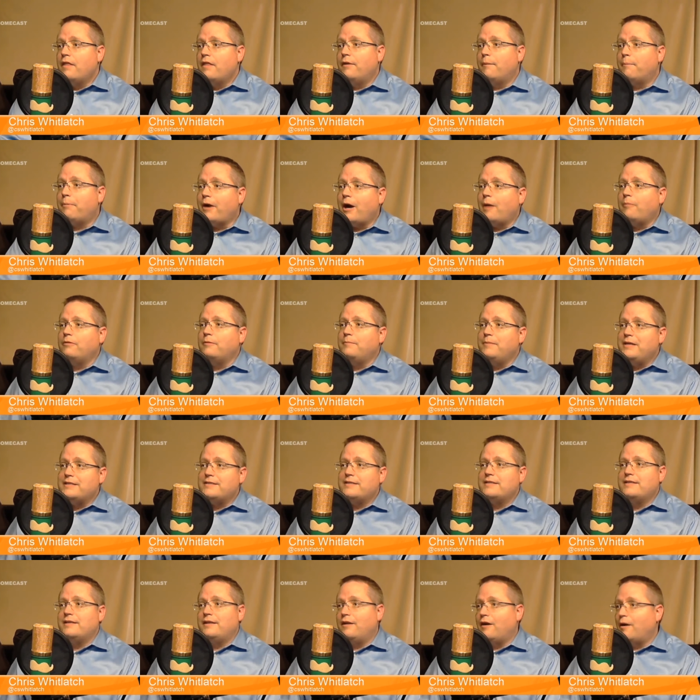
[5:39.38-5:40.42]
The problem
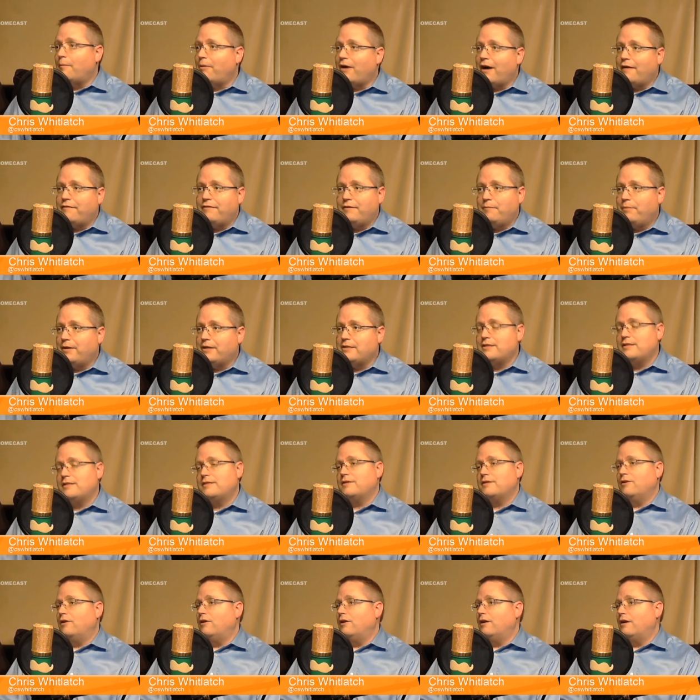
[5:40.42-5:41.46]
is that nonprofit
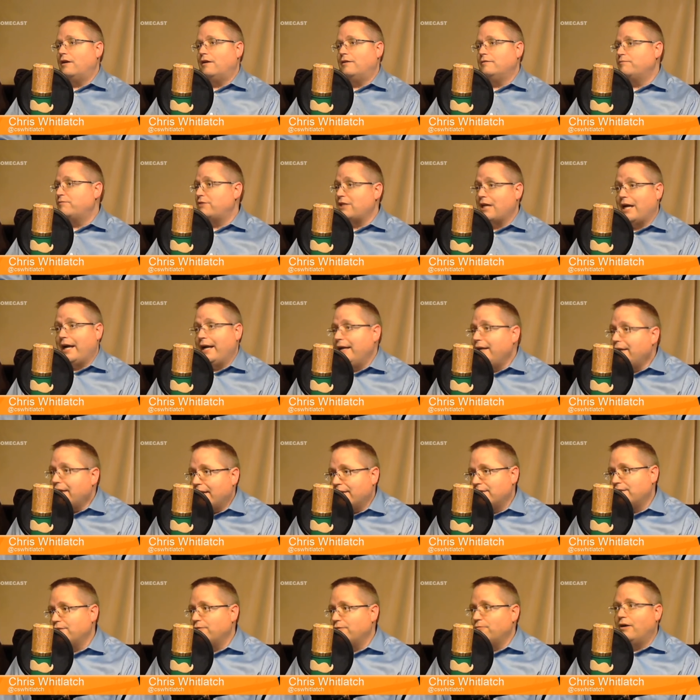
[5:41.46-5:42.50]
budgets are tight,
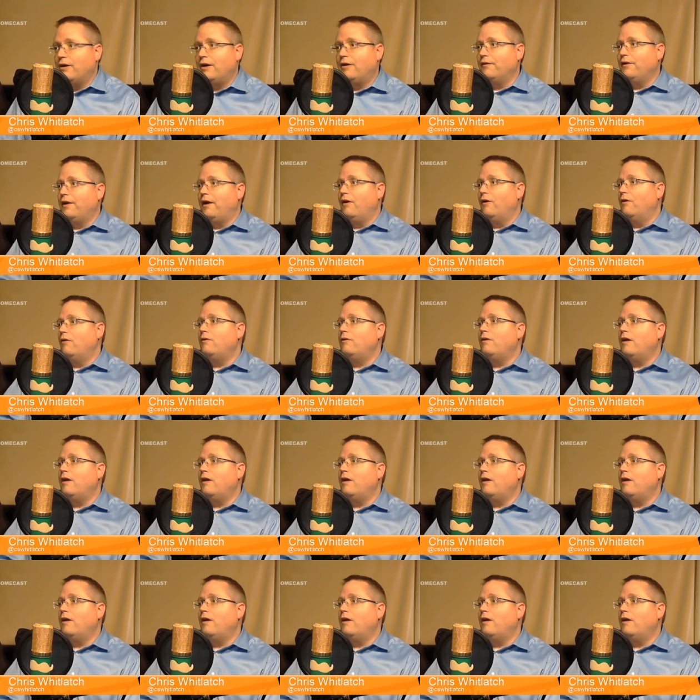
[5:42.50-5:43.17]
as you well know.